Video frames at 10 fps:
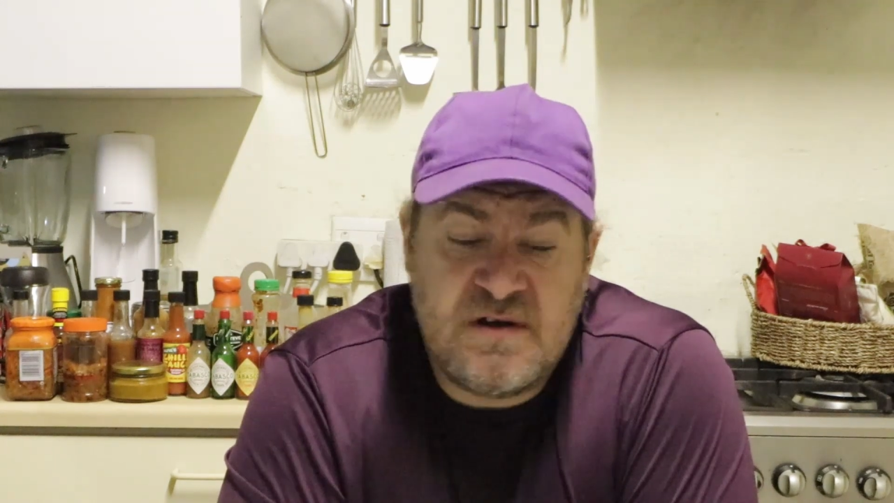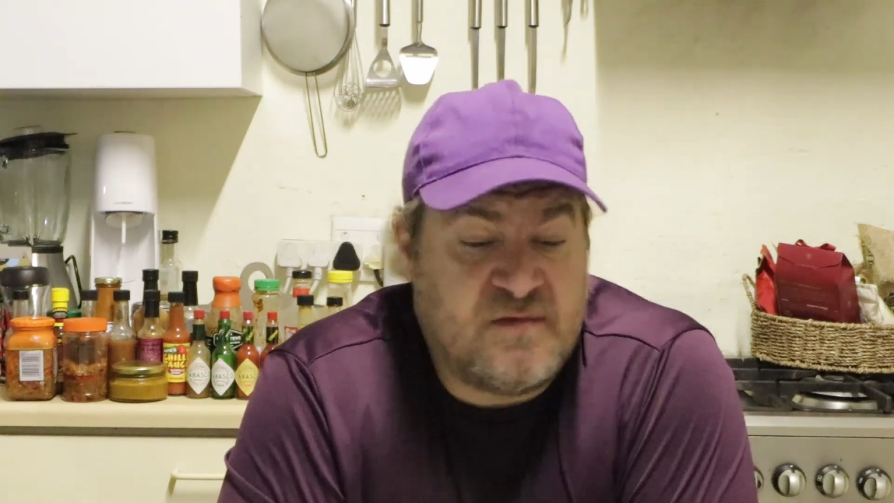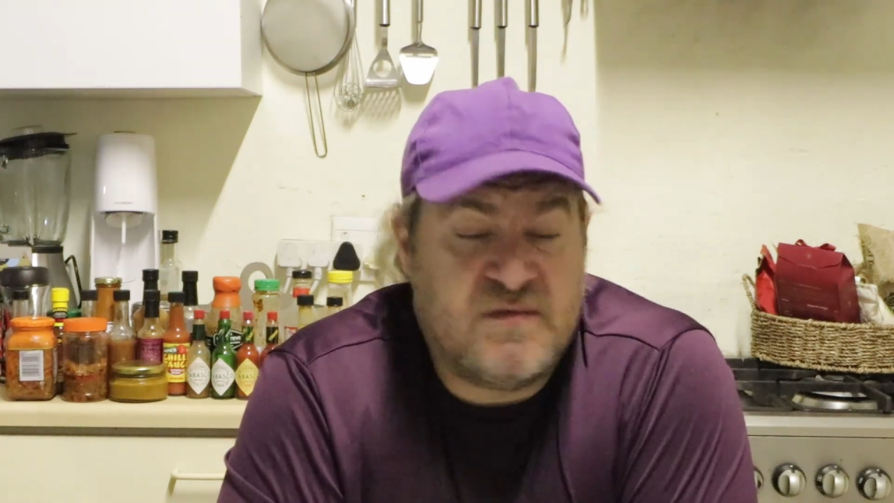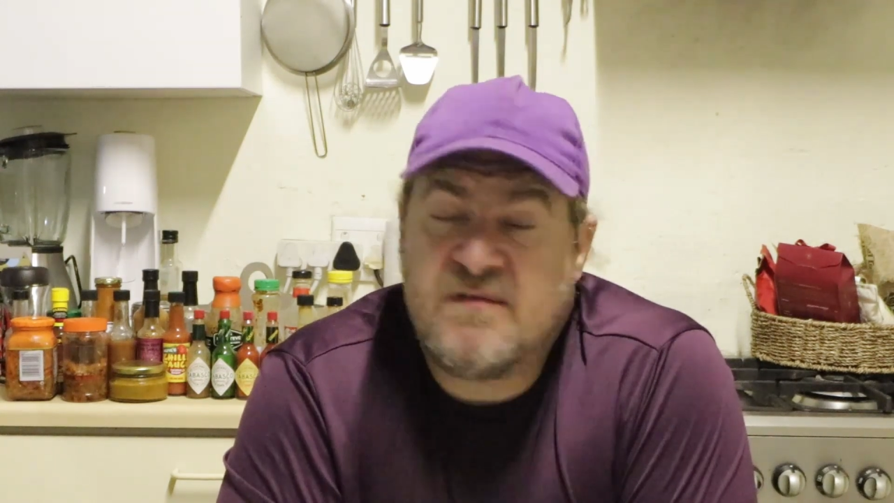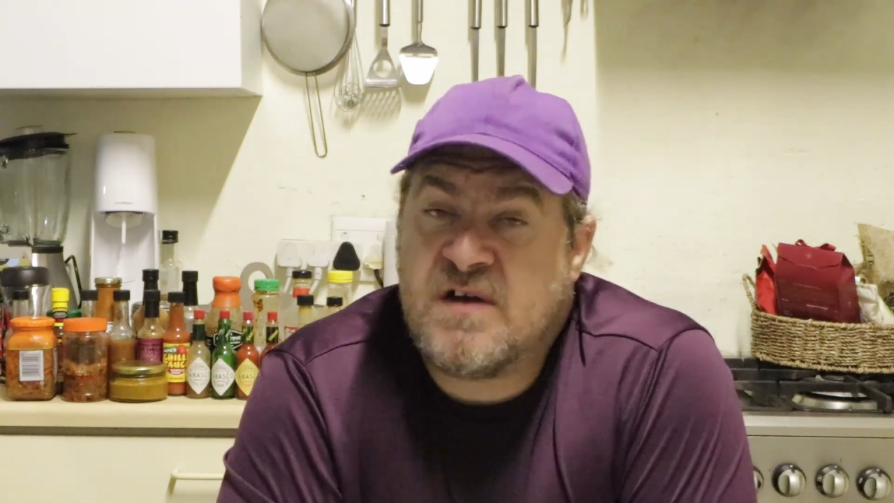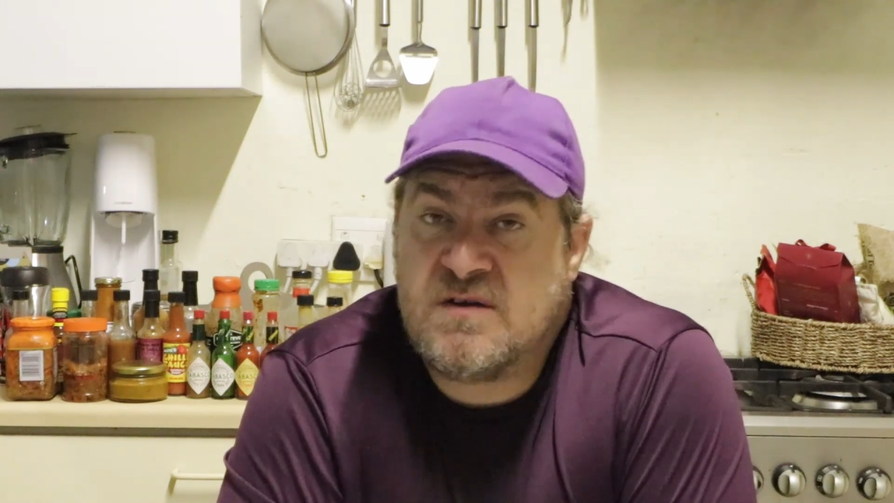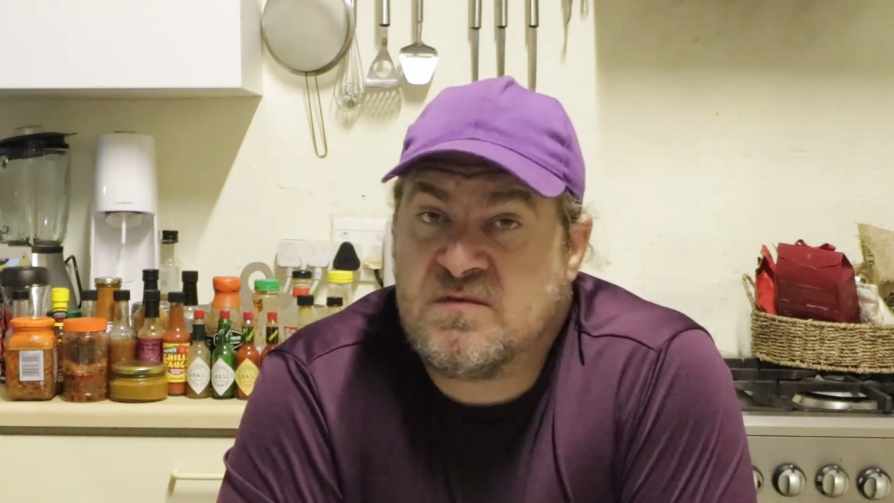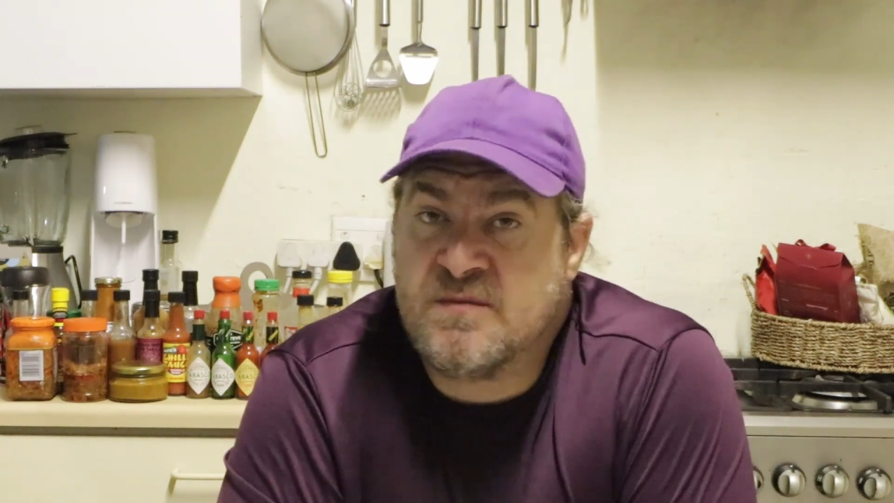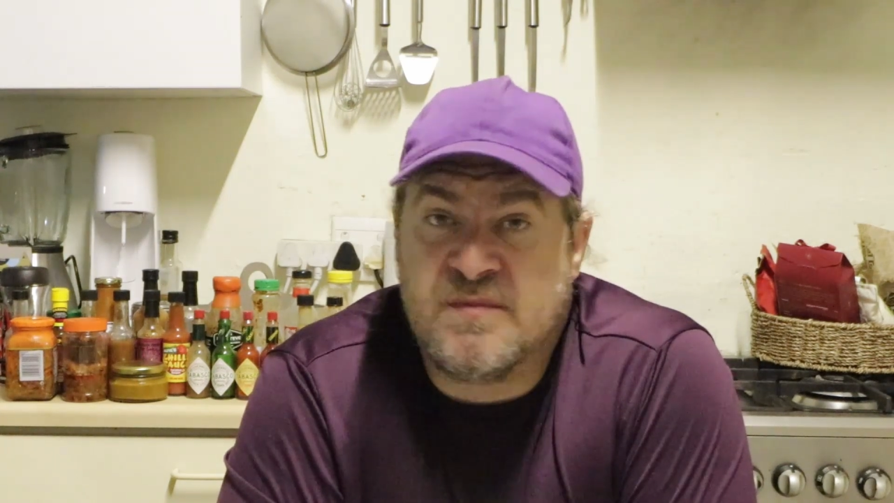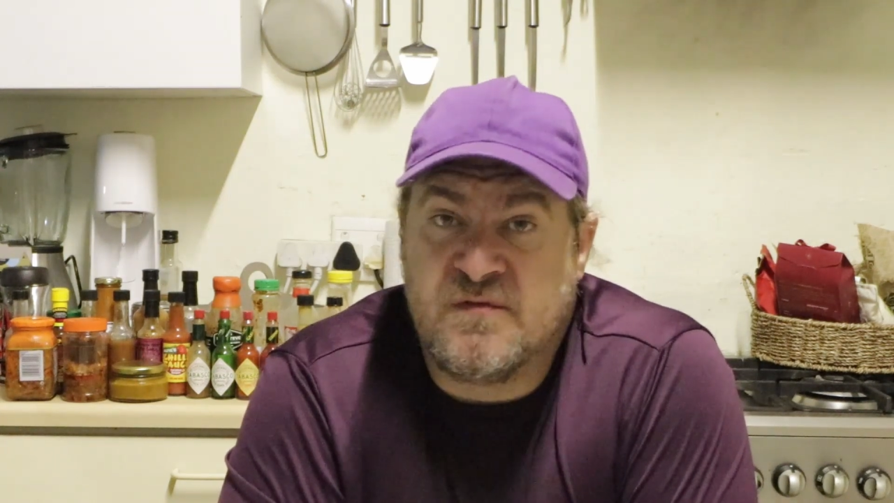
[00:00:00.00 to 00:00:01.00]
I've never had
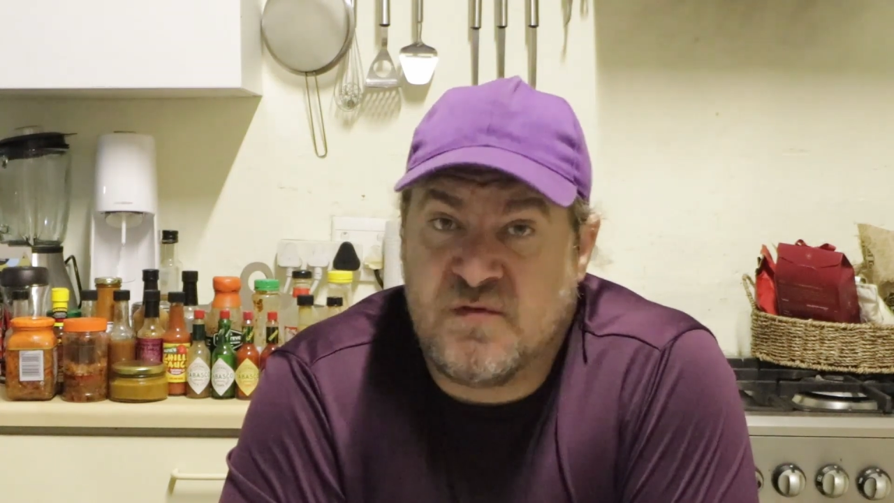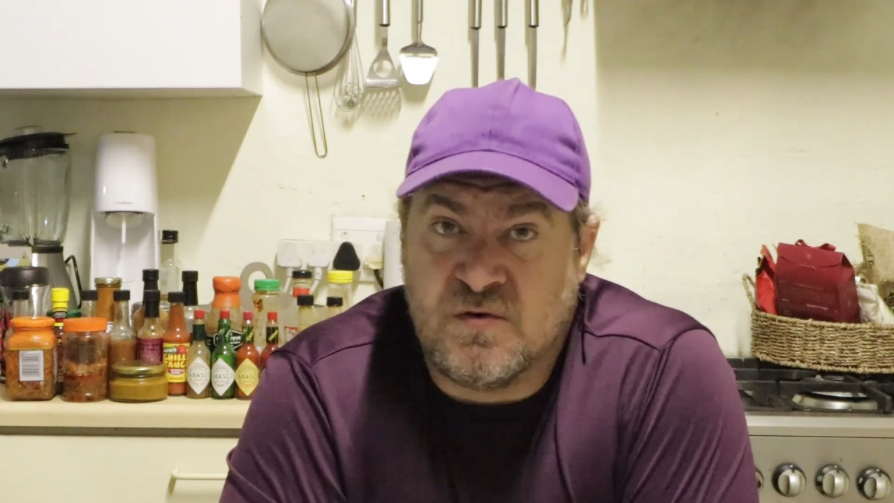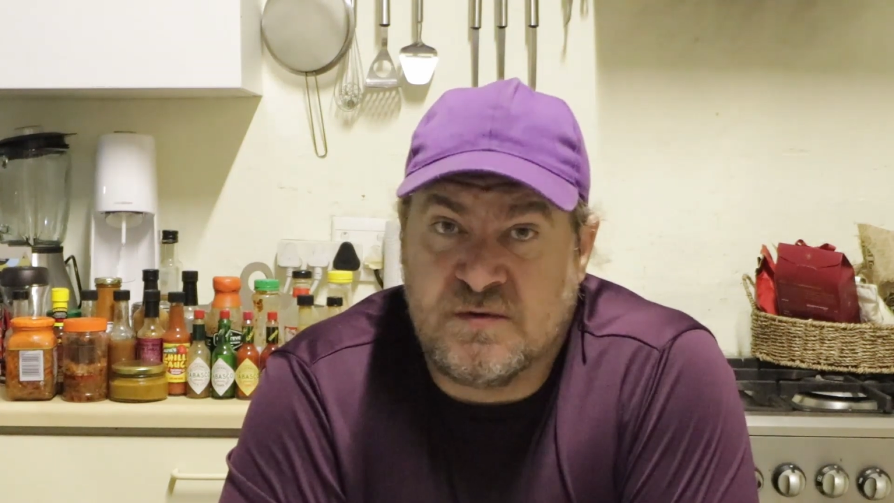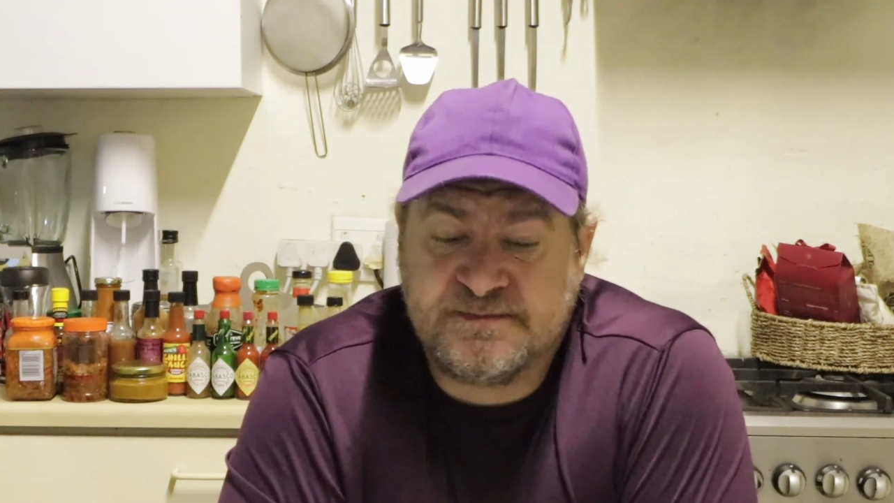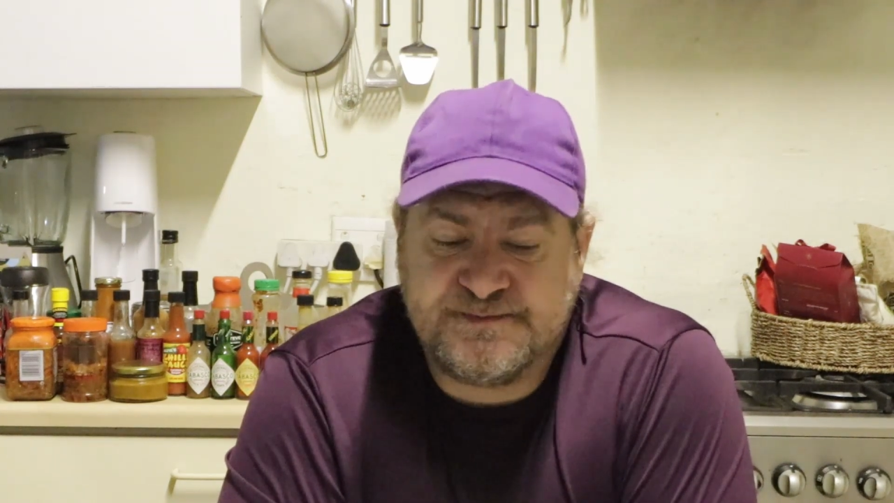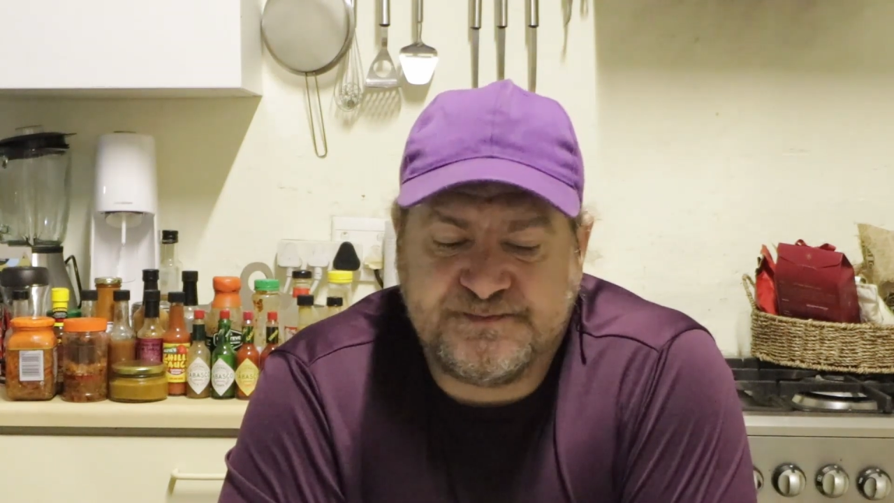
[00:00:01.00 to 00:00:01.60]
one before.